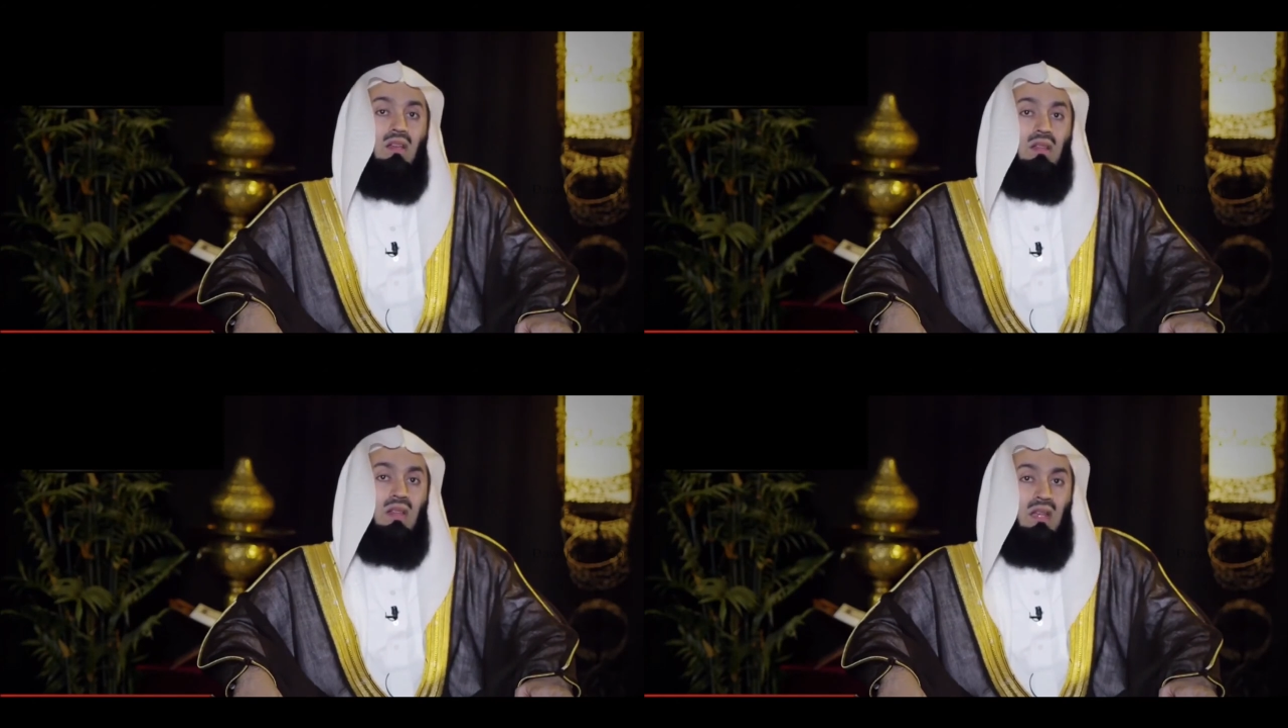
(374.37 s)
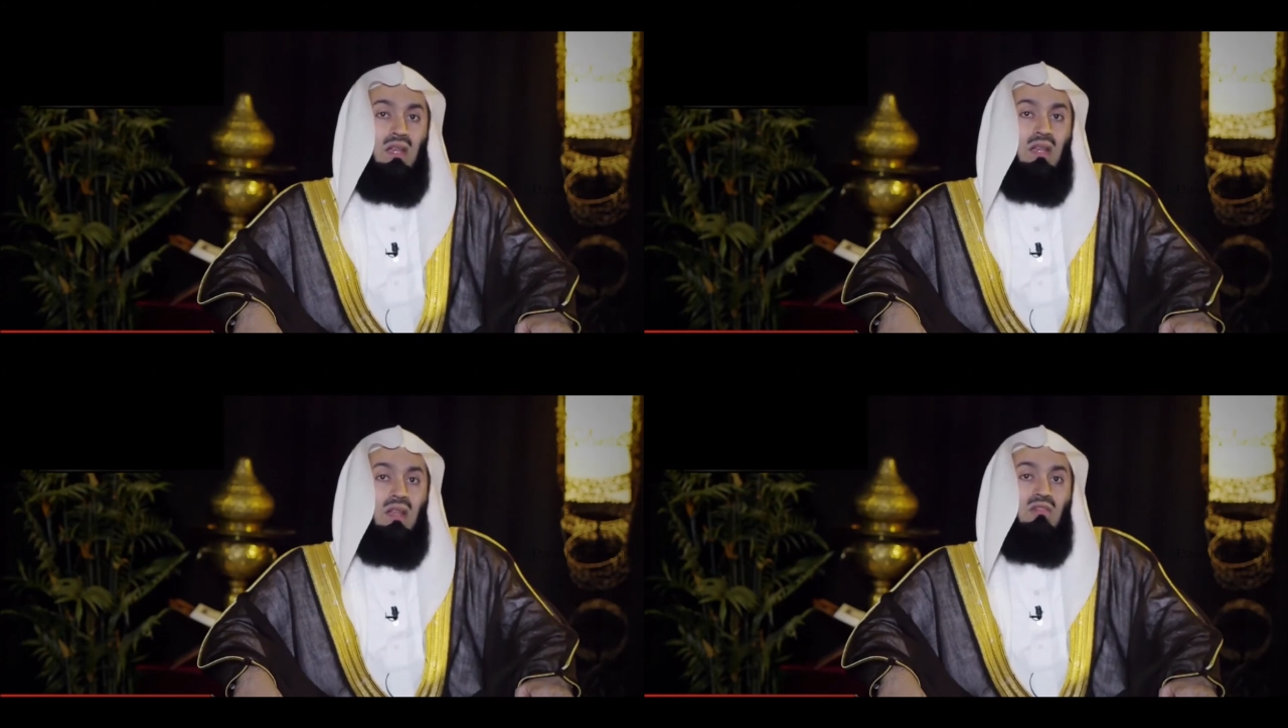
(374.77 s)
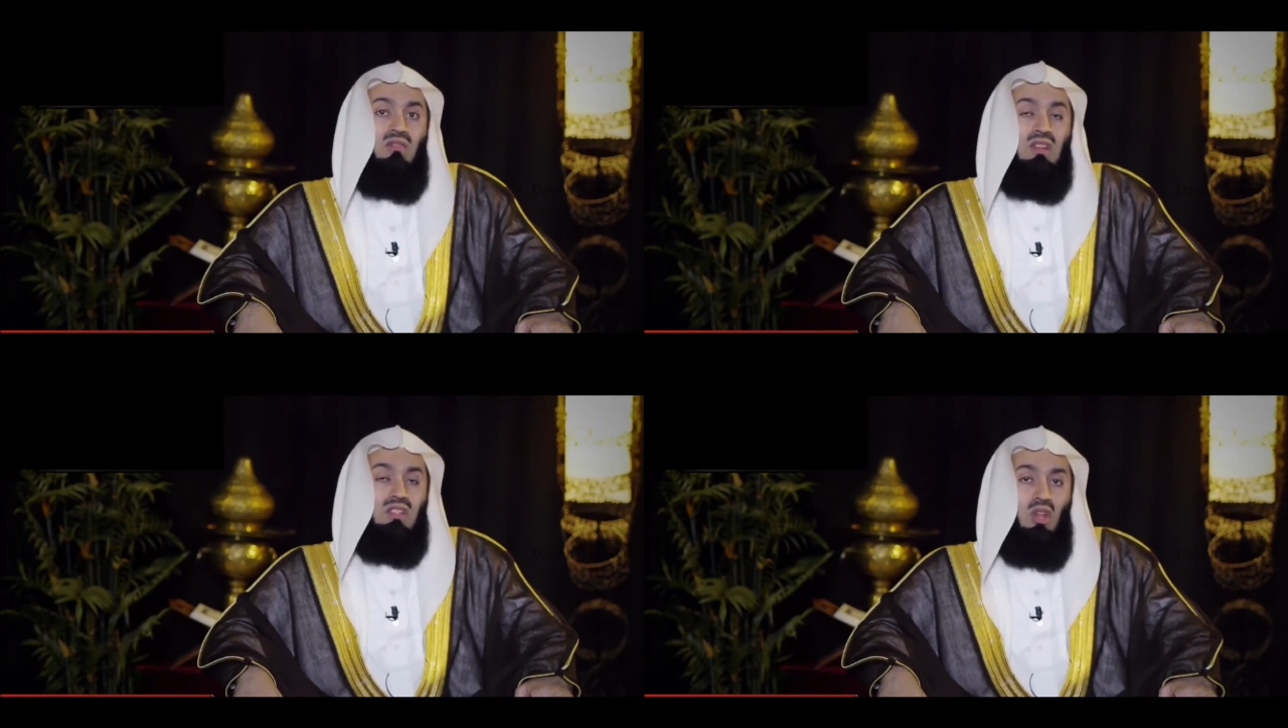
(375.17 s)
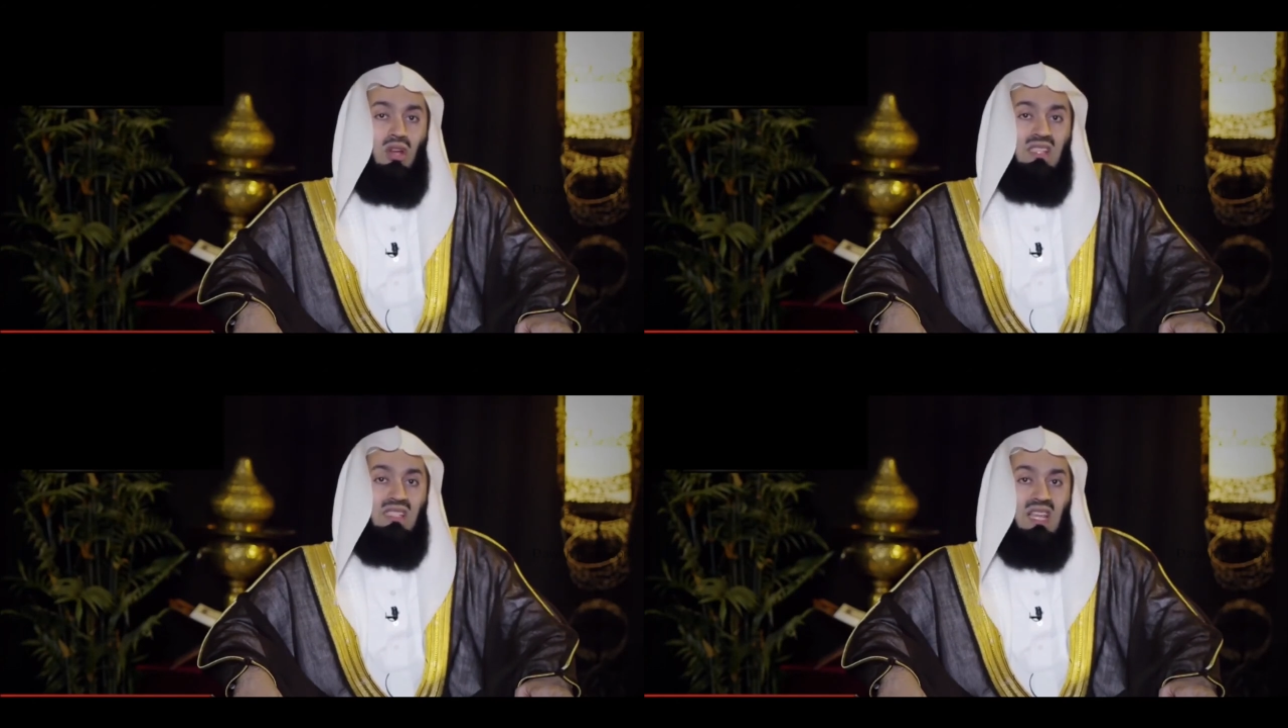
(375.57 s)
then for as
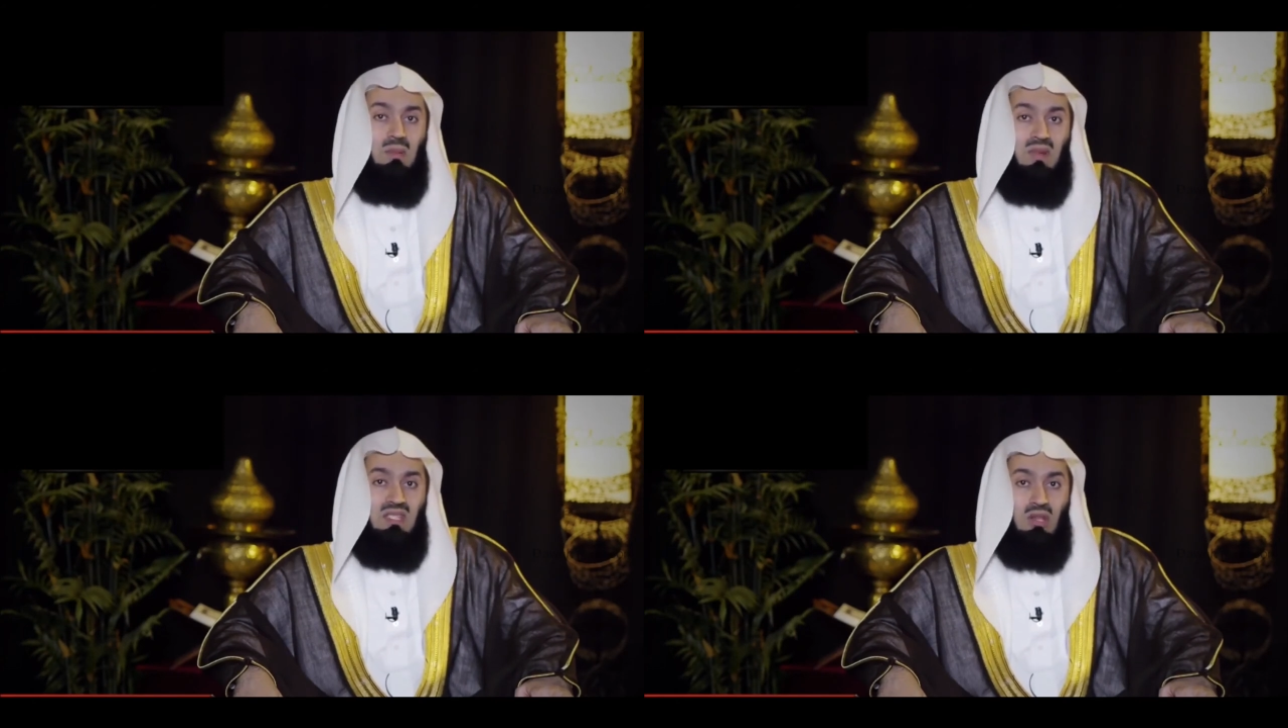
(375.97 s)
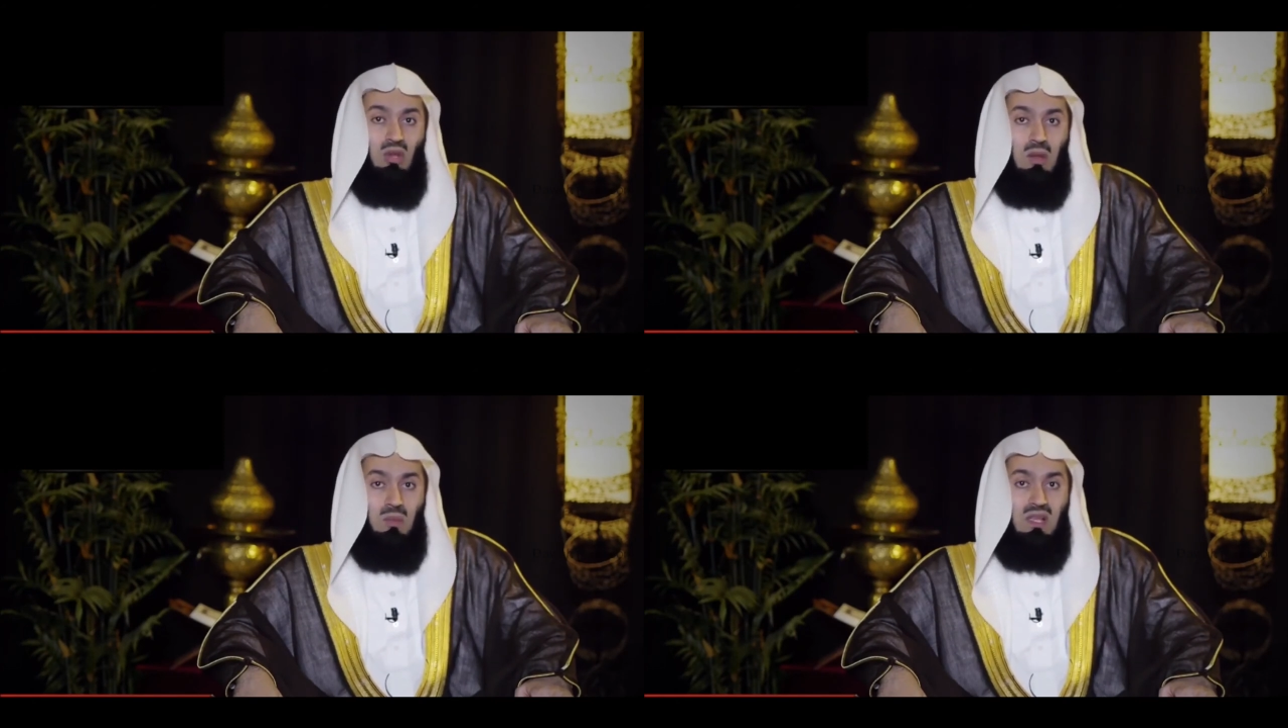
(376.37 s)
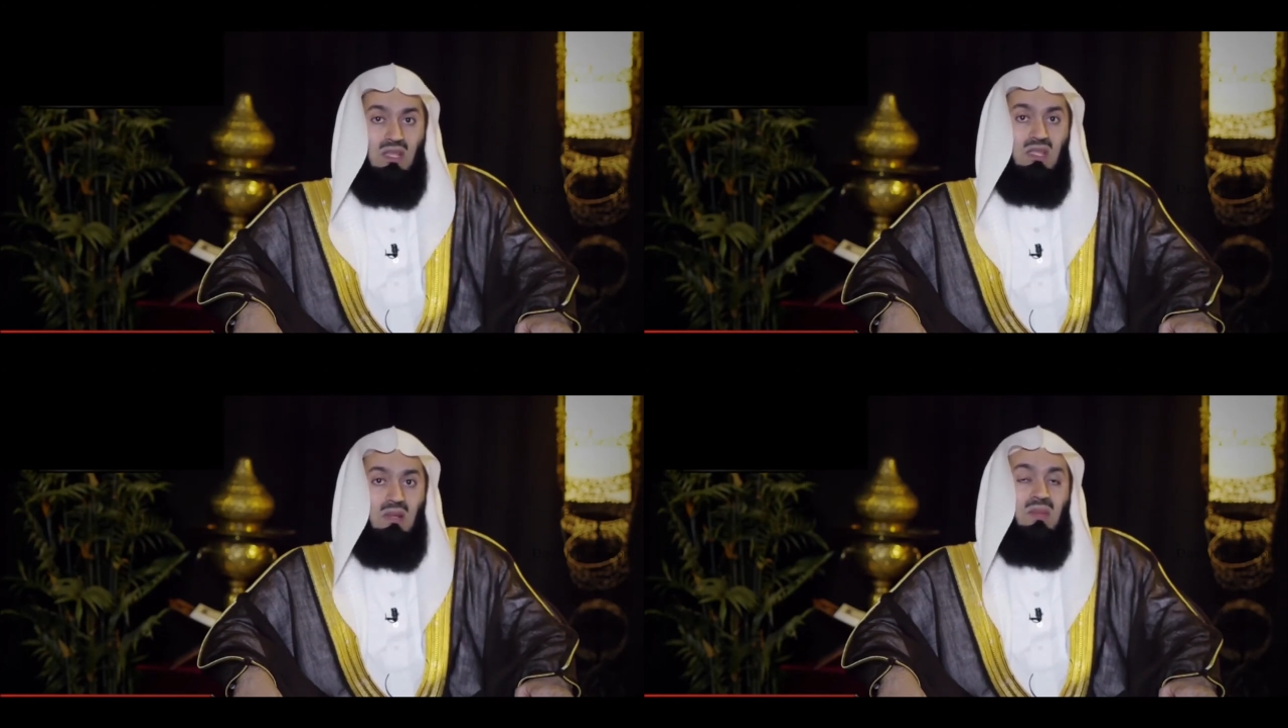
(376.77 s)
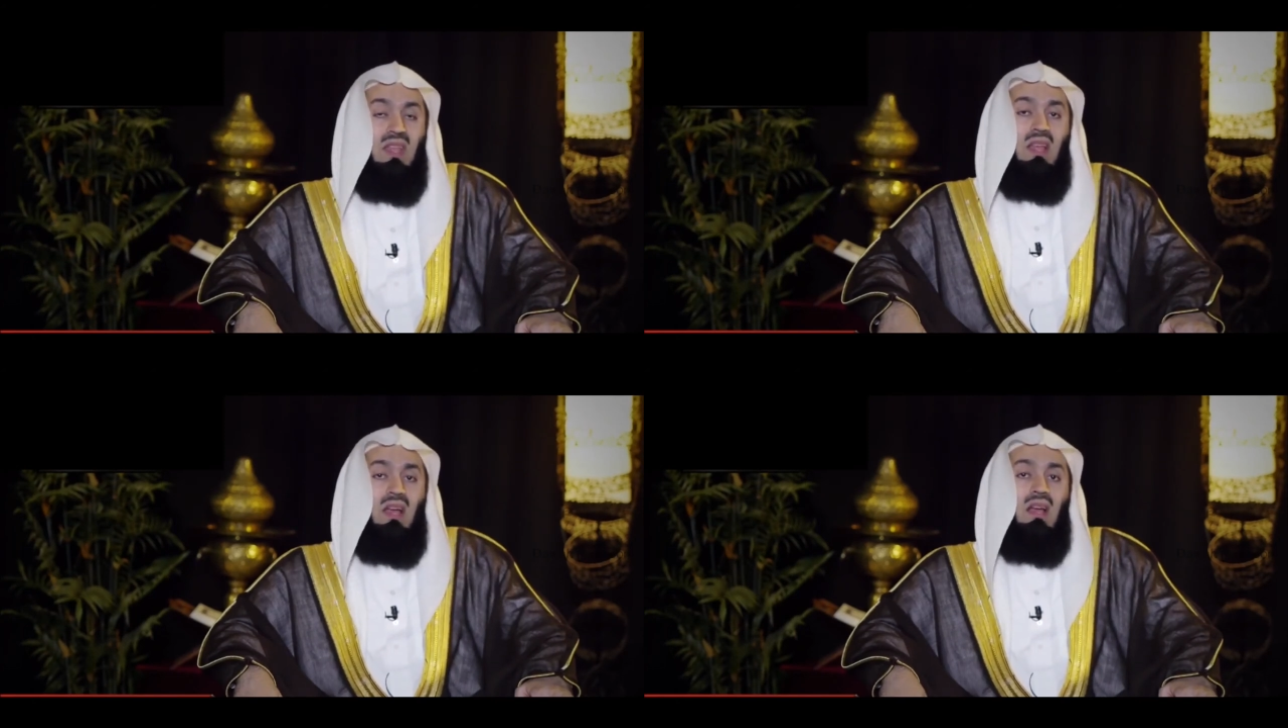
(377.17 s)
long as that particular person
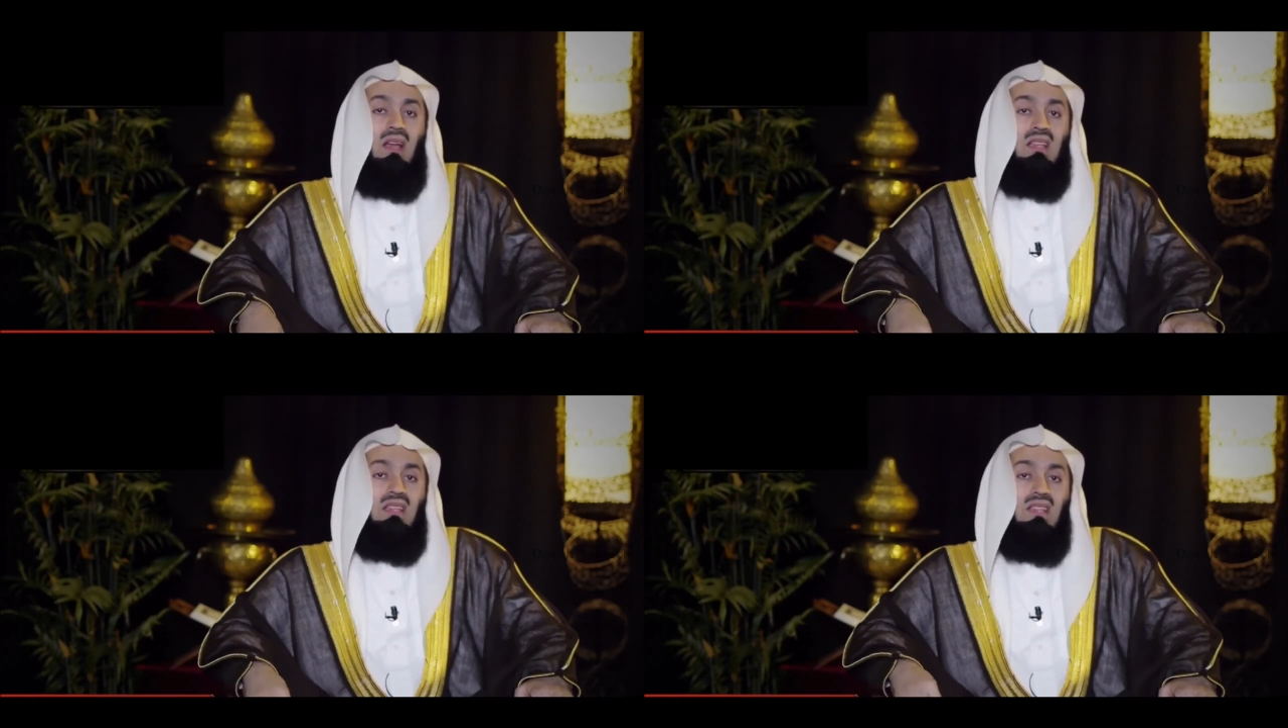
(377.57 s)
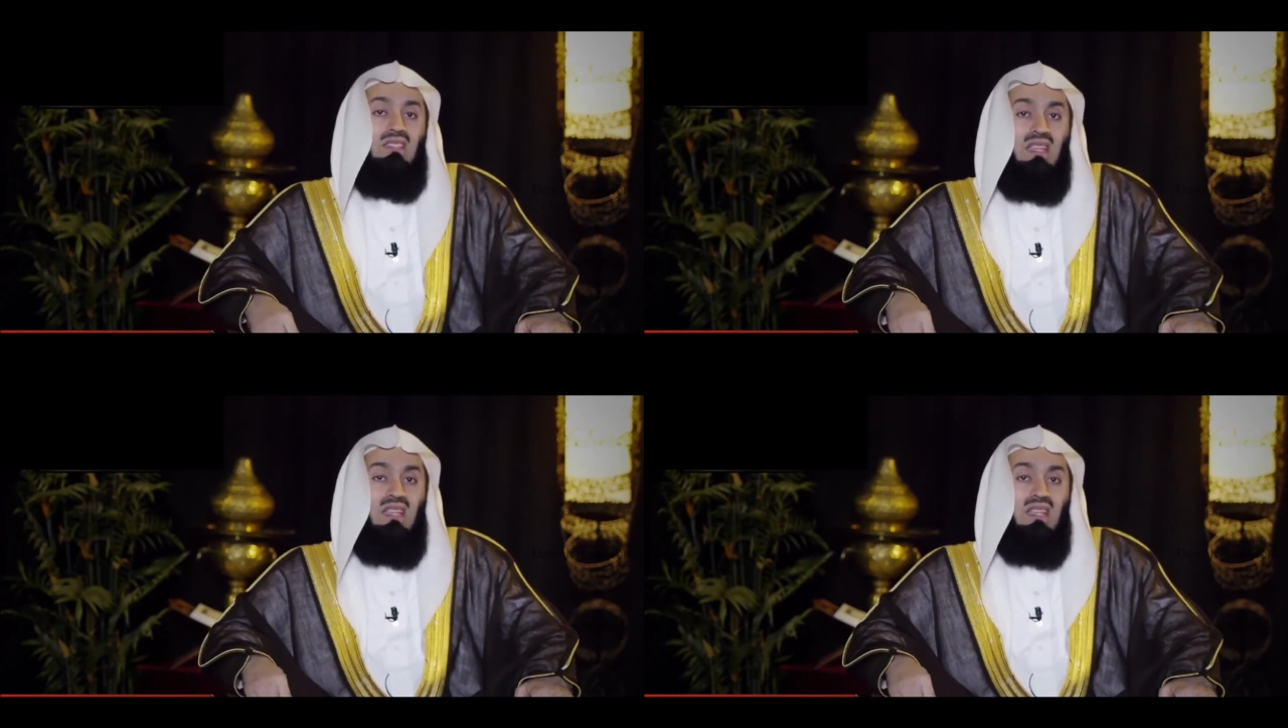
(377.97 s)
is a